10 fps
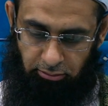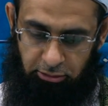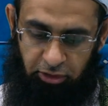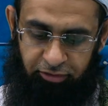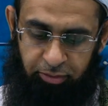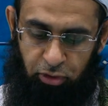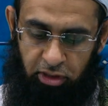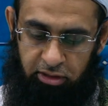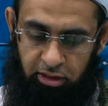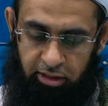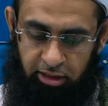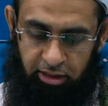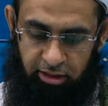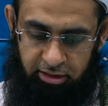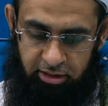of Ibn
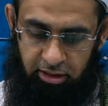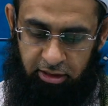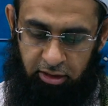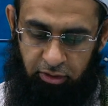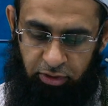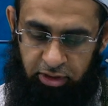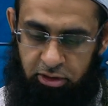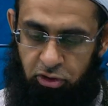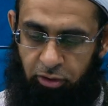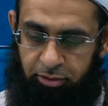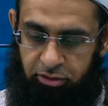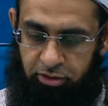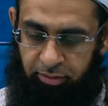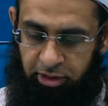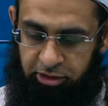Ata'illah al-Iskandari with its commentary by